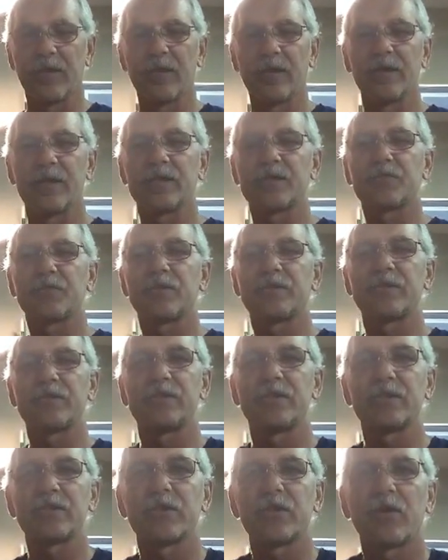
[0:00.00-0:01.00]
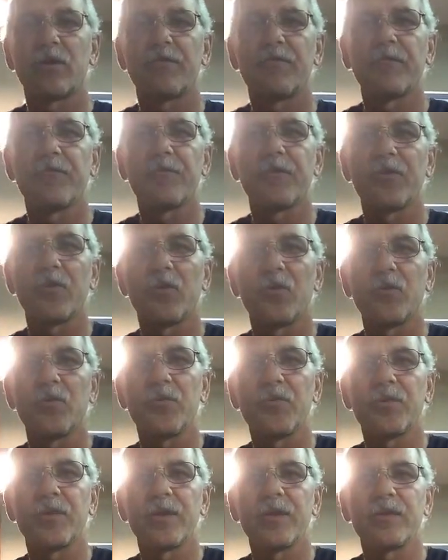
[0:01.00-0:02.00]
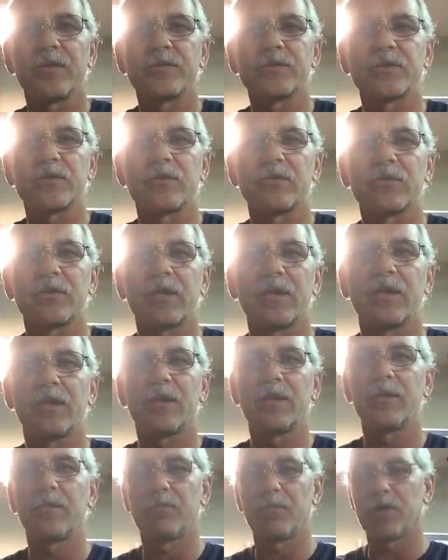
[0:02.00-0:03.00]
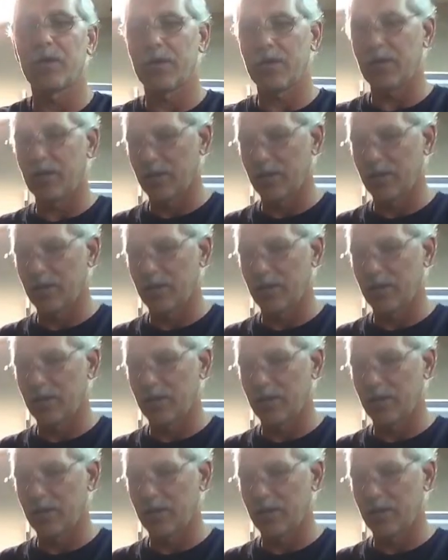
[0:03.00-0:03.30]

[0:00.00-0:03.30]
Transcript: This one's just off of an old aerosol can in my